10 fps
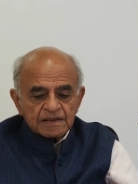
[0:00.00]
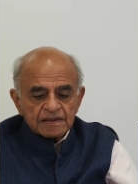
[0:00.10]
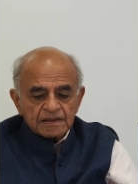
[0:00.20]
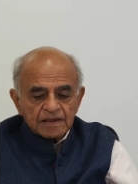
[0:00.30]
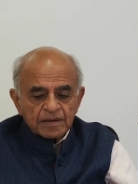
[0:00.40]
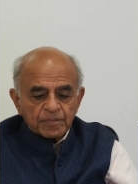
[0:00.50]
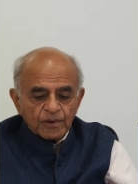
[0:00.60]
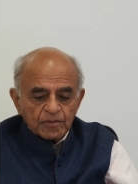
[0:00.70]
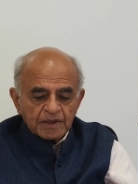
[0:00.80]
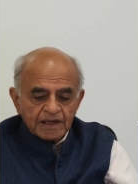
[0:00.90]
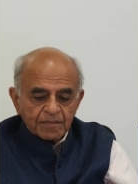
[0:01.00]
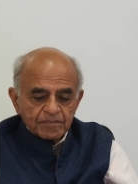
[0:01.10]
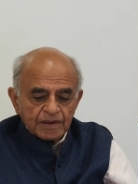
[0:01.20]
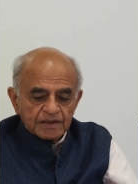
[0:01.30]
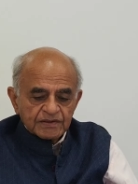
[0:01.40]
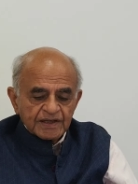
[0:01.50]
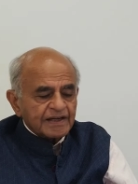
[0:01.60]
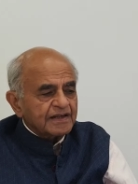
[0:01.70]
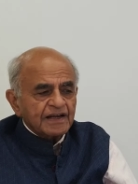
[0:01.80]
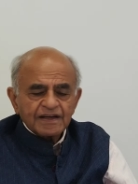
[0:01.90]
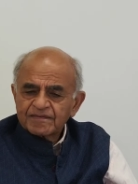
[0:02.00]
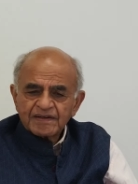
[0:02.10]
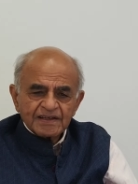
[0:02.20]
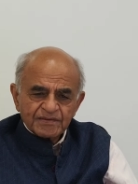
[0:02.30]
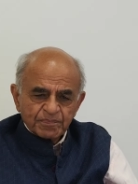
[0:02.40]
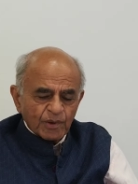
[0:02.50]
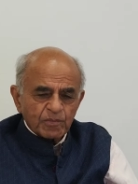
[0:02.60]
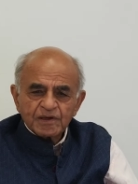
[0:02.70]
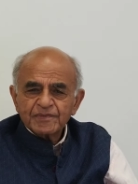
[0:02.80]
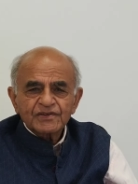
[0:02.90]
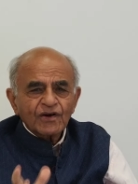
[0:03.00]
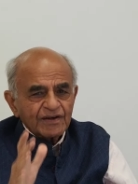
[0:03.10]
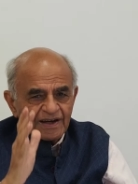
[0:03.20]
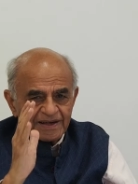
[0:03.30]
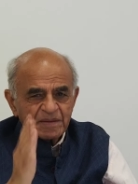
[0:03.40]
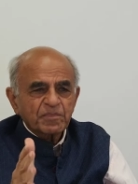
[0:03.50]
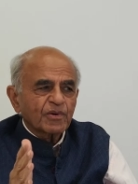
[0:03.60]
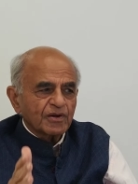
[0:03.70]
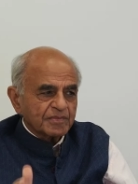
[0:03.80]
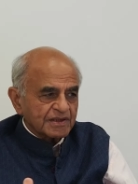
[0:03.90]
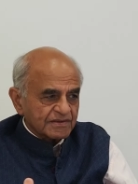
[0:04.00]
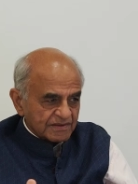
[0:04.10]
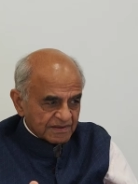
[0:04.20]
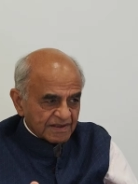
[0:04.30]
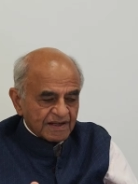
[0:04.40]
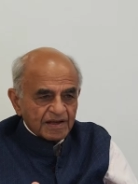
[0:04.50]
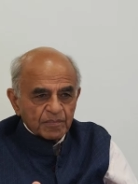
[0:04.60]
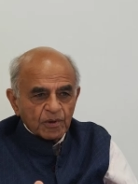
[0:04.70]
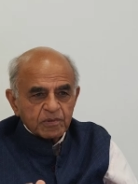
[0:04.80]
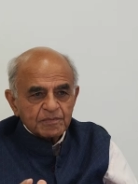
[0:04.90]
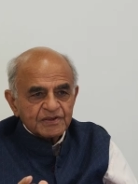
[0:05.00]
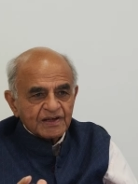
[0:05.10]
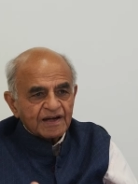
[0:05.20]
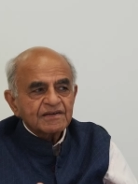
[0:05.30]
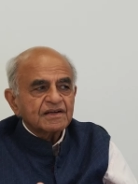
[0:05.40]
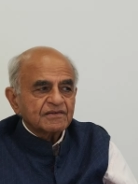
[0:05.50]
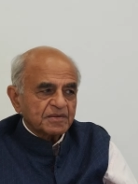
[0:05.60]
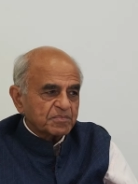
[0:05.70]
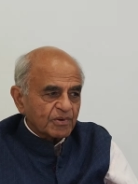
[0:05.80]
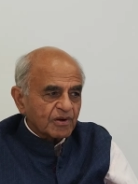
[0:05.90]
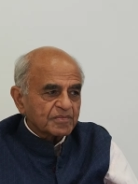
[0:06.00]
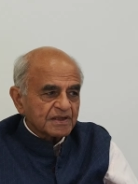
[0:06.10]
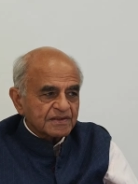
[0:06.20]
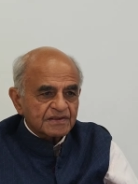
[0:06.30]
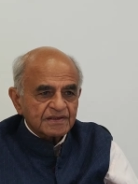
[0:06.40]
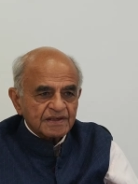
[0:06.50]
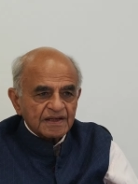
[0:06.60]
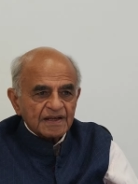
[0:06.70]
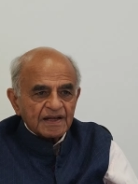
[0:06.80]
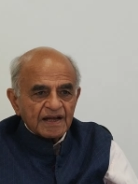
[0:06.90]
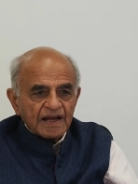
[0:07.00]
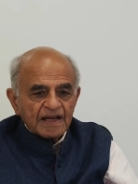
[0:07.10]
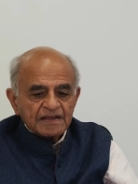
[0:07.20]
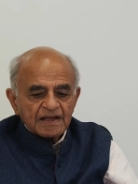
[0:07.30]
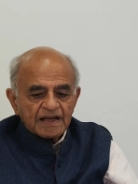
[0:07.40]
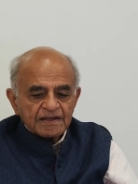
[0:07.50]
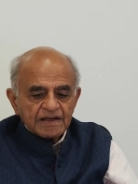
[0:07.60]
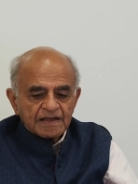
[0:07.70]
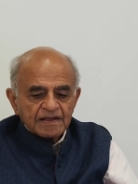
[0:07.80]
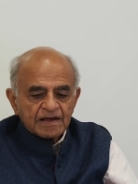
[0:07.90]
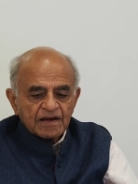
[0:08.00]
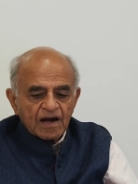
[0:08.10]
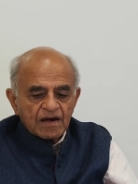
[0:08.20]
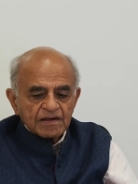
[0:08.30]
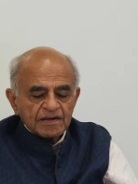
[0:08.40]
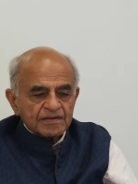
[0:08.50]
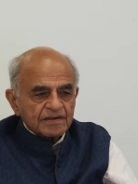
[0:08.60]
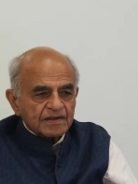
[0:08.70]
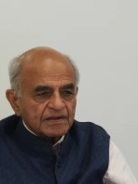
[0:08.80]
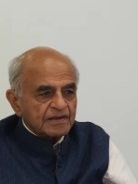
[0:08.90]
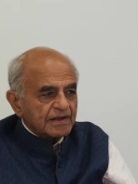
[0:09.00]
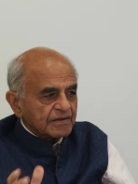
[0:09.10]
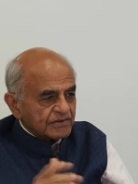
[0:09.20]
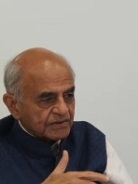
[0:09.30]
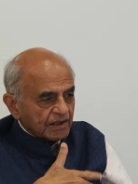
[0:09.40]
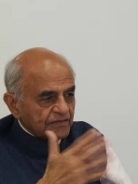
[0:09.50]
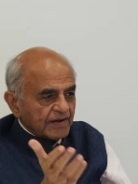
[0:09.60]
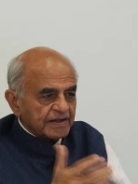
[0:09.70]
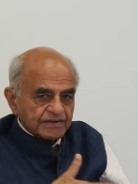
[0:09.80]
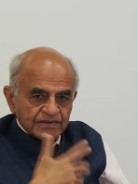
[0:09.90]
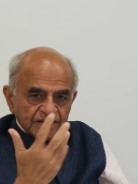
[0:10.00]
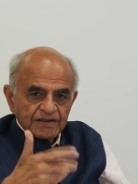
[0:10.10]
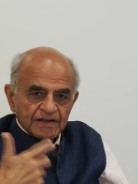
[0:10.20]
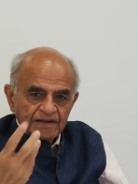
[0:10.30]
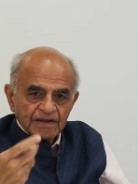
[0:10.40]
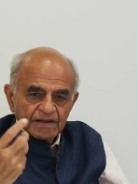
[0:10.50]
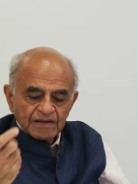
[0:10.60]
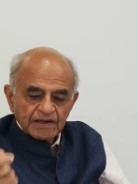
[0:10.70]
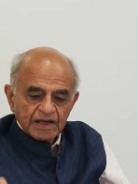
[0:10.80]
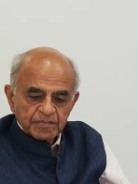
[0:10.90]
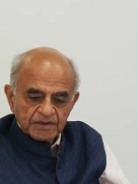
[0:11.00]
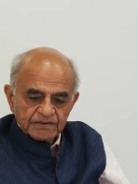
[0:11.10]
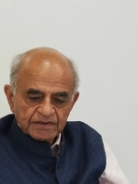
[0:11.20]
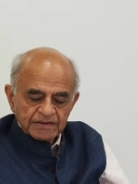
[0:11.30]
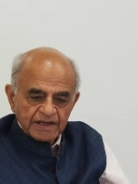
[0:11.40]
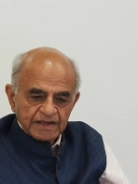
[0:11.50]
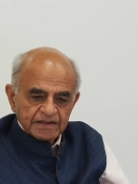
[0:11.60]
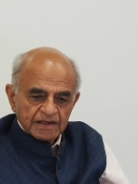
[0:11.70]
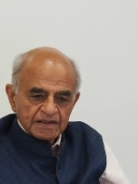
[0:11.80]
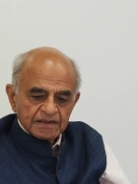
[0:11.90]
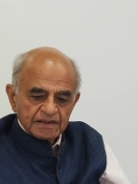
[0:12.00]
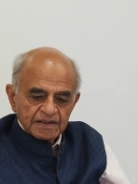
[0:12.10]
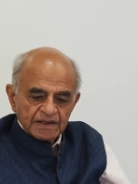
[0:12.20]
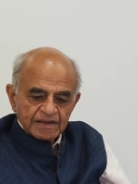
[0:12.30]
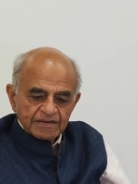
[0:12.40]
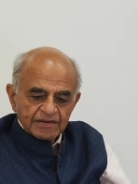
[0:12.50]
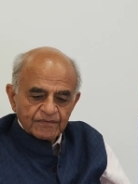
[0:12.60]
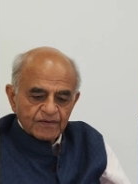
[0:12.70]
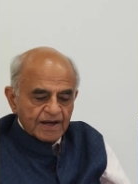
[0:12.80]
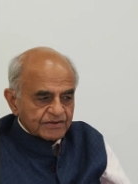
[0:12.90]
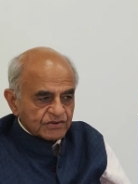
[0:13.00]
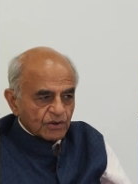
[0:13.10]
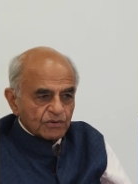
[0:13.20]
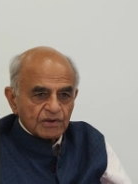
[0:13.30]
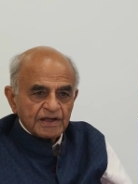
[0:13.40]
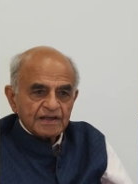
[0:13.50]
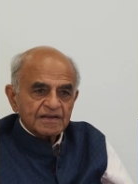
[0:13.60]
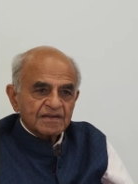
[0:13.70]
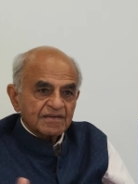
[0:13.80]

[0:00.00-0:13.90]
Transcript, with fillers: the employment numbers in India is problem is not unemployment. Problem is underemployment. And, and, and the, our surveys, uh, labor's data reflects only